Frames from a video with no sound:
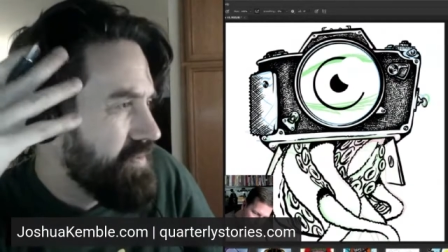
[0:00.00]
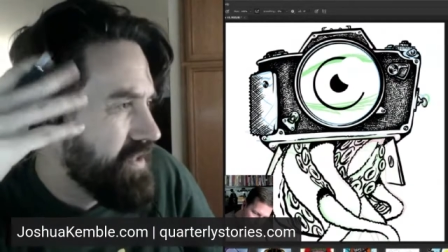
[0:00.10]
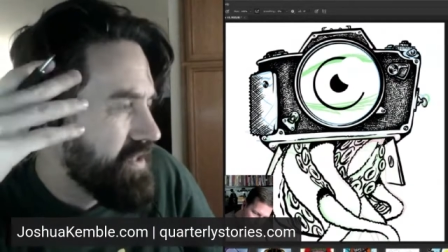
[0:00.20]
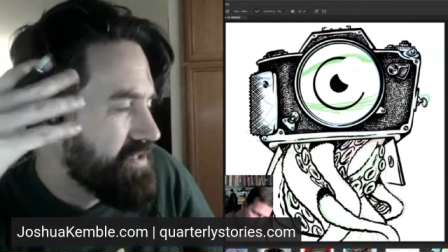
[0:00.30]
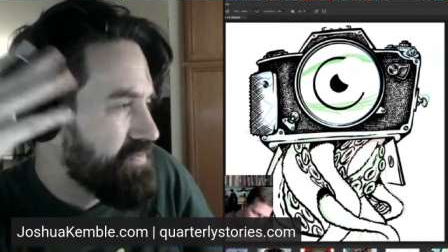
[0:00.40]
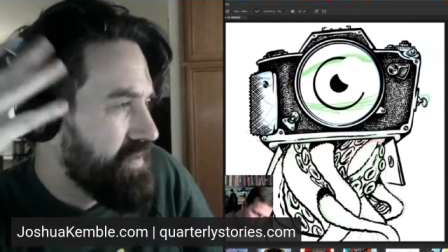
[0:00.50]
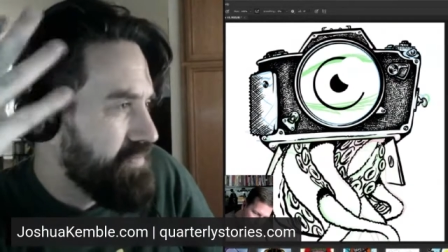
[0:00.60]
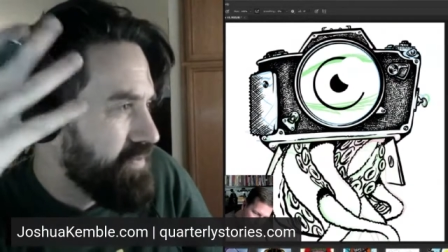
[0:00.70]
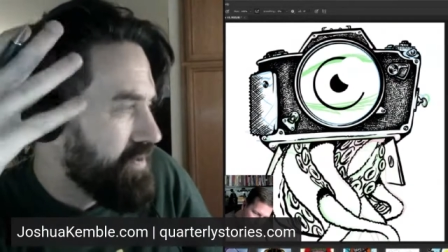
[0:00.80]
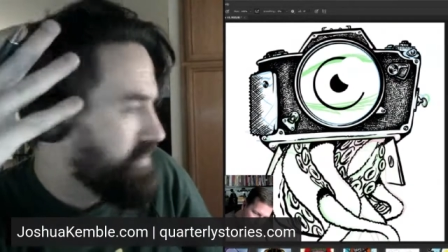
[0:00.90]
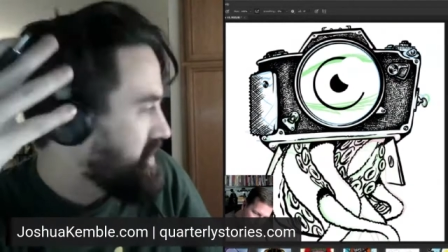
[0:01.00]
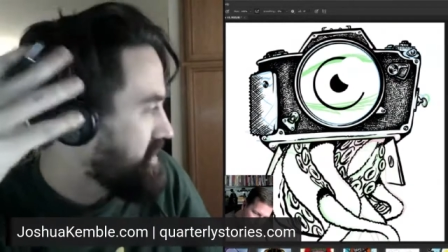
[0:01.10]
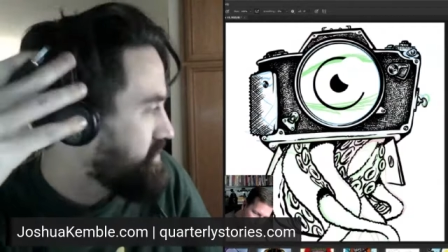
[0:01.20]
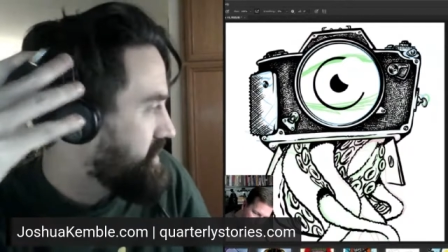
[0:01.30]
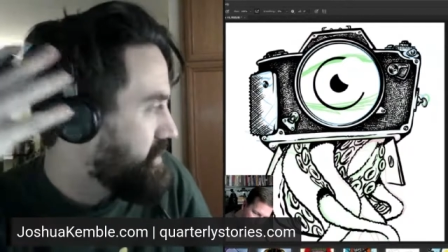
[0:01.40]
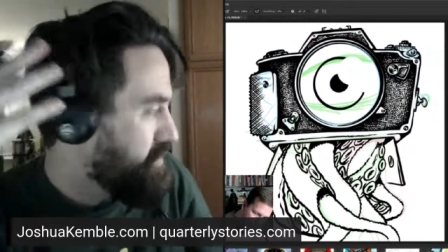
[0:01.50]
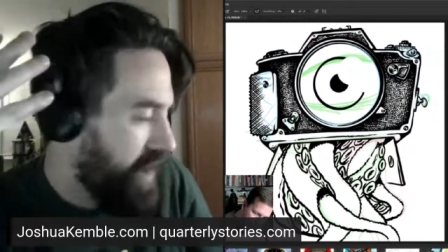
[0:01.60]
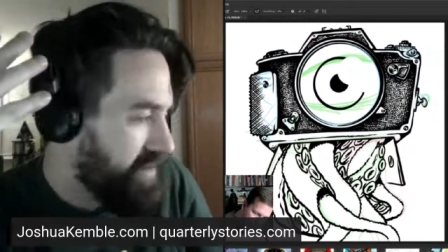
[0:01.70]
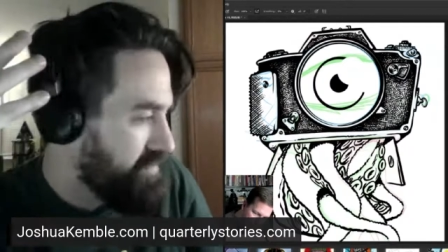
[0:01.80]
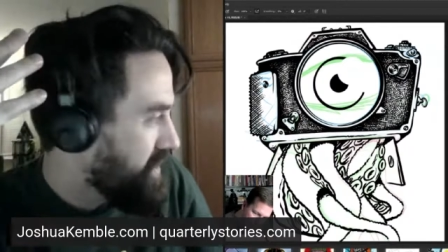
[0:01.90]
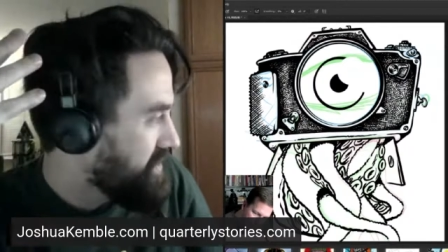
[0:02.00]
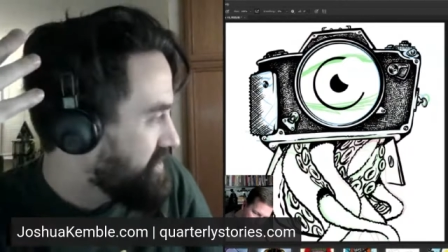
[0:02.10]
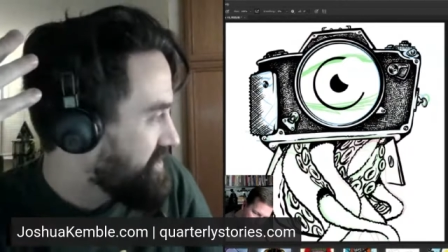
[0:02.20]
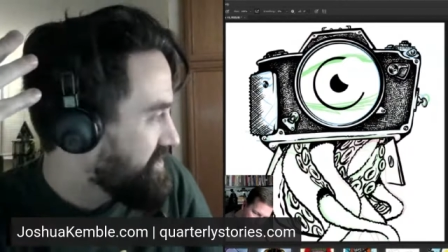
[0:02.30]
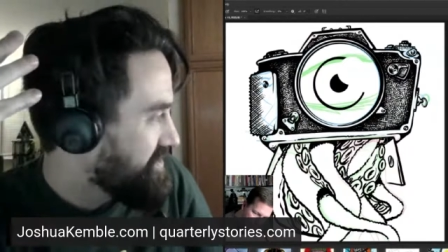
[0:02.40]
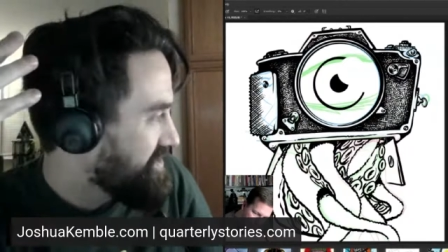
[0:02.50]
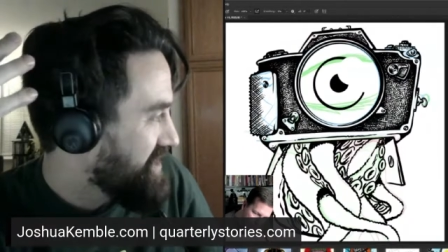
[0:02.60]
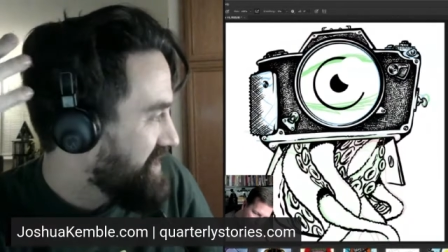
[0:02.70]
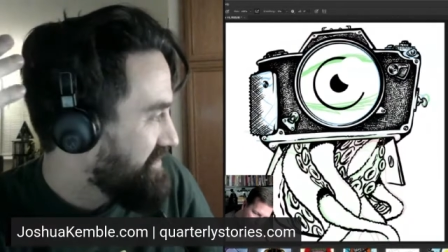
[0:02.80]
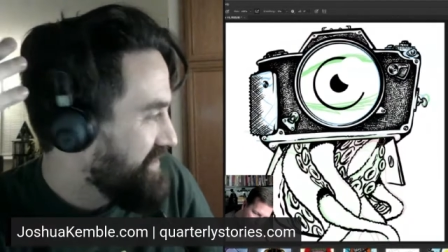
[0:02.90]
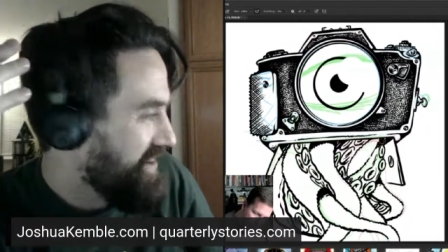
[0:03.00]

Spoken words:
like just people who are obsessed with like Pride and Prejudice and stuff.